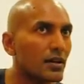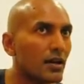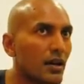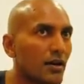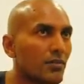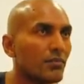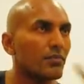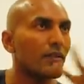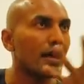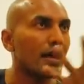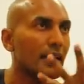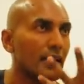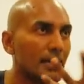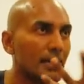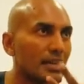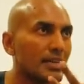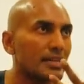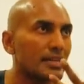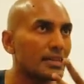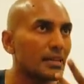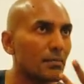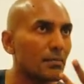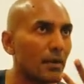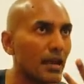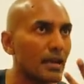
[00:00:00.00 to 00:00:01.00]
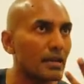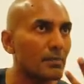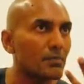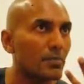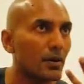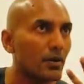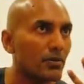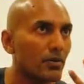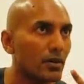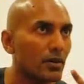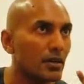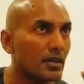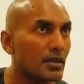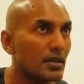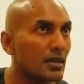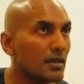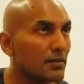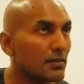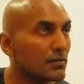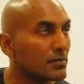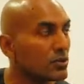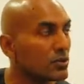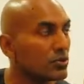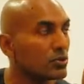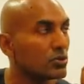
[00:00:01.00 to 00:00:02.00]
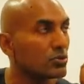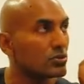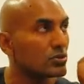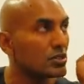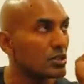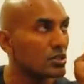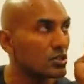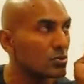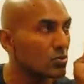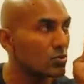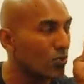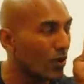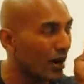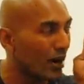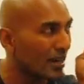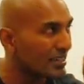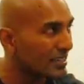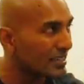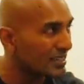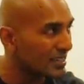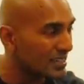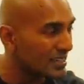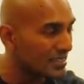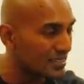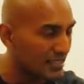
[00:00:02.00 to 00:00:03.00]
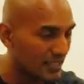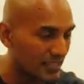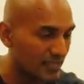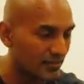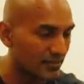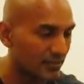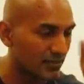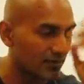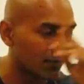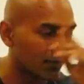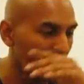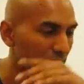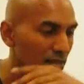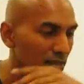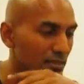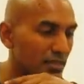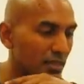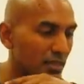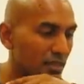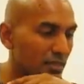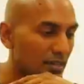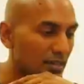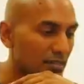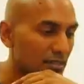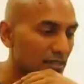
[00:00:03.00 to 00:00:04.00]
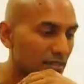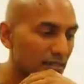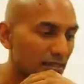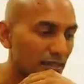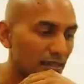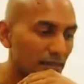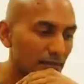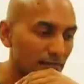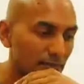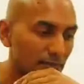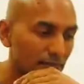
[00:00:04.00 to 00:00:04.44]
awakening the mind power due to just one reason. What is that reason?